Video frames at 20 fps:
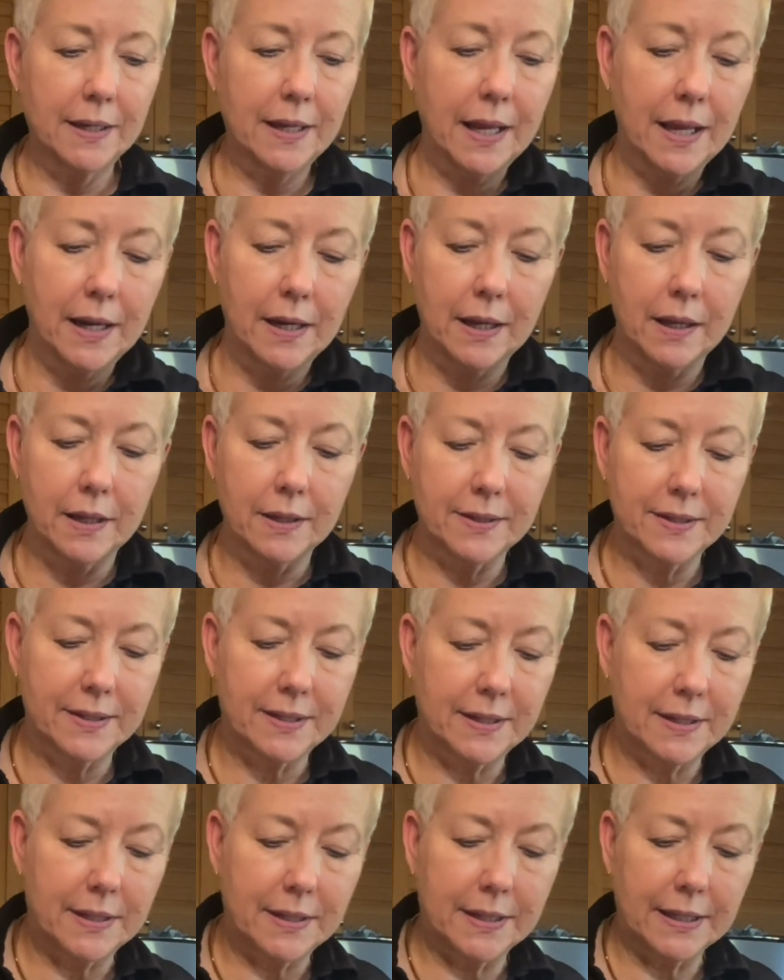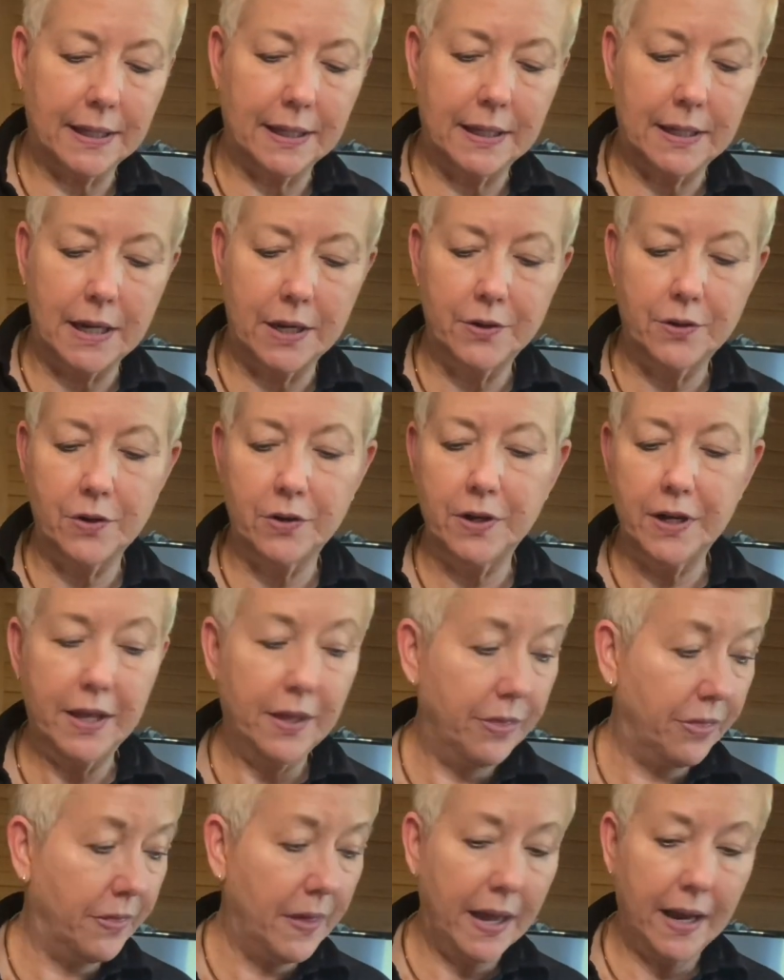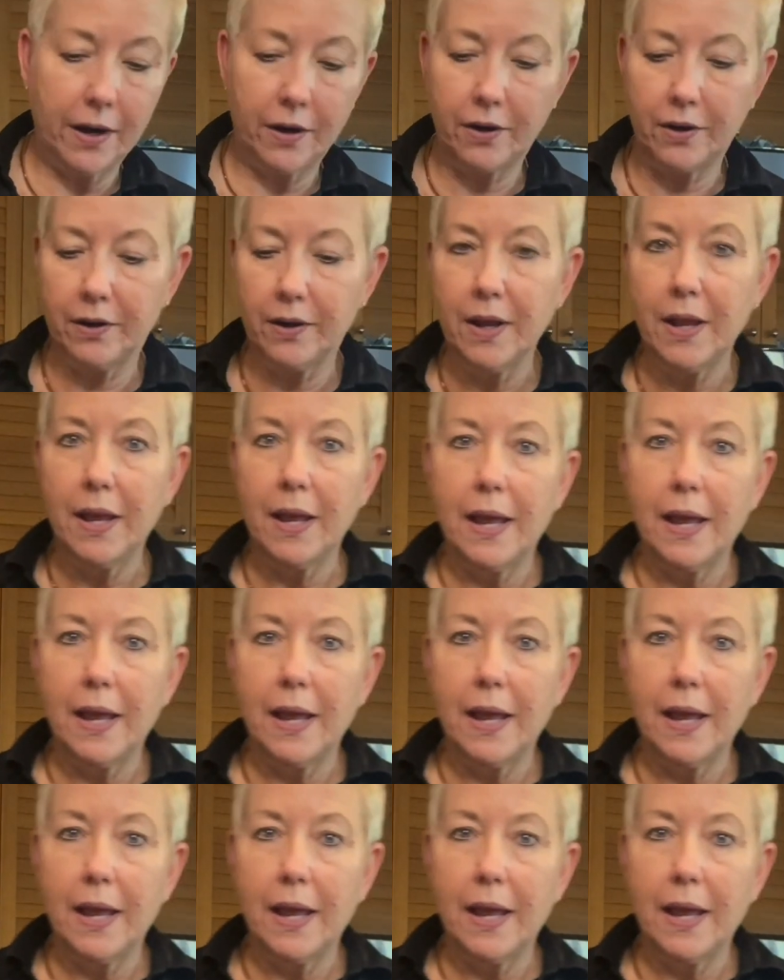and I'll stick it underneath there.